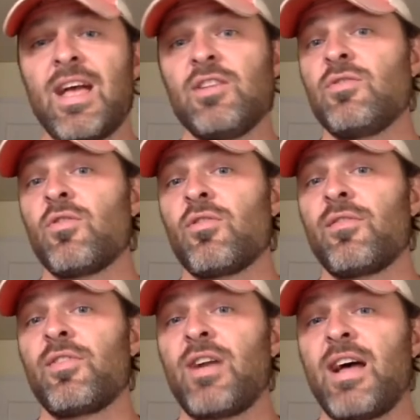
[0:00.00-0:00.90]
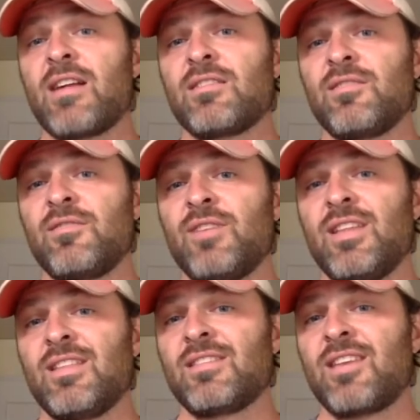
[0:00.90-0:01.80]
And you don't know if they're active in
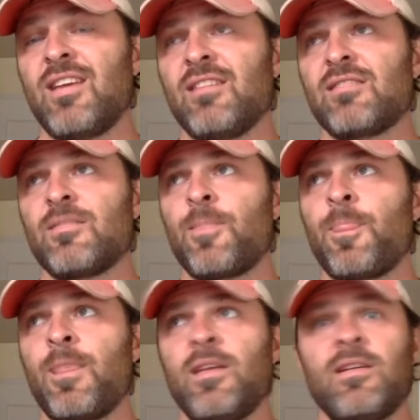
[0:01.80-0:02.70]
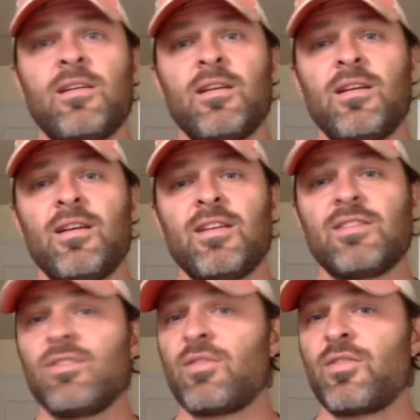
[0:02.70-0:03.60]
this case
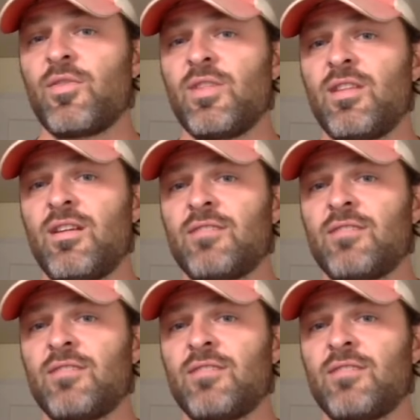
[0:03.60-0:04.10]
until you throw in there.